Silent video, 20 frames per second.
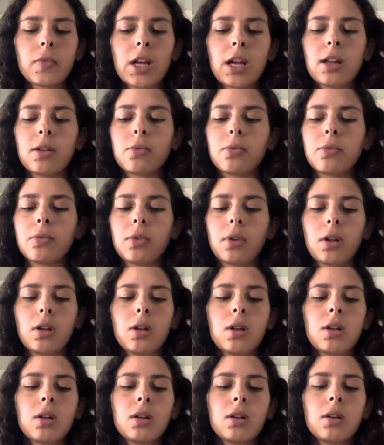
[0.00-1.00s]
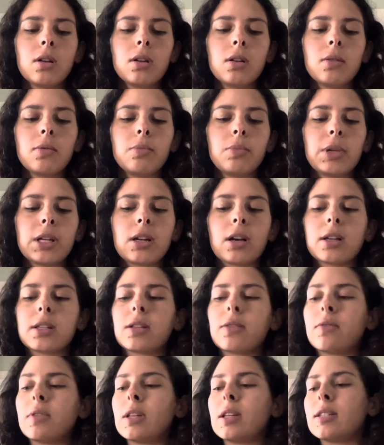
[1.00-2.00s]
and because
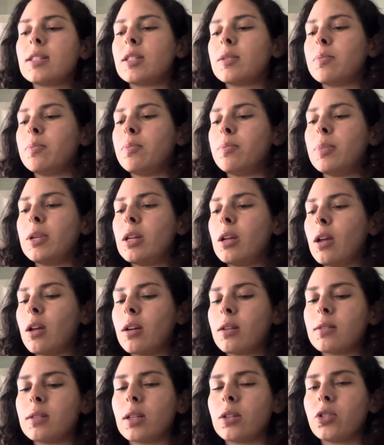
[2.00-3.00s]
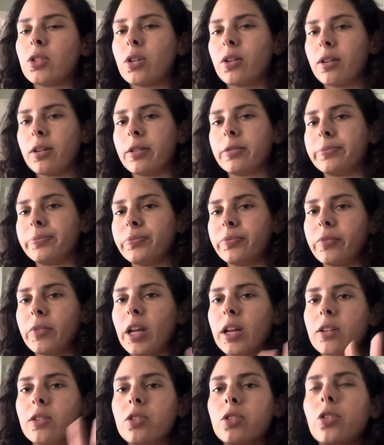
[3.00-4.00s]
of this being such a um,
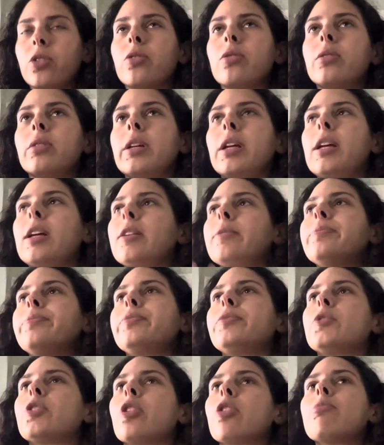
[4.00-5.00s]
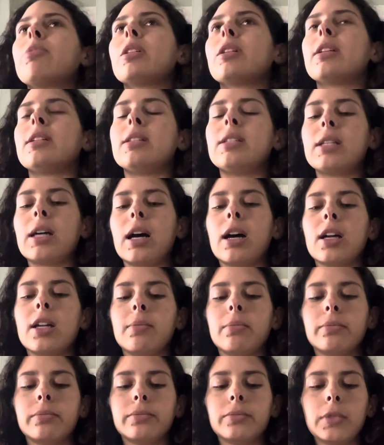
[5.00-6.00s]
externally turbulent
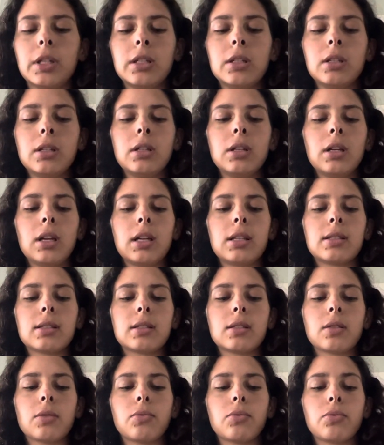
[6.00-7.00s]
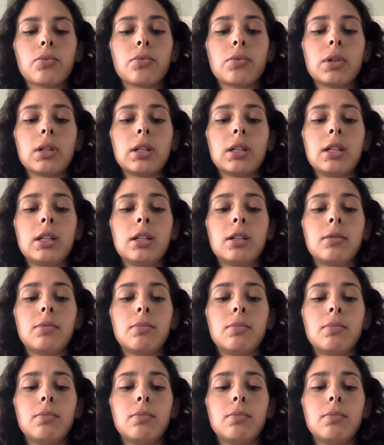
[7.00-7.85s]
time it's a really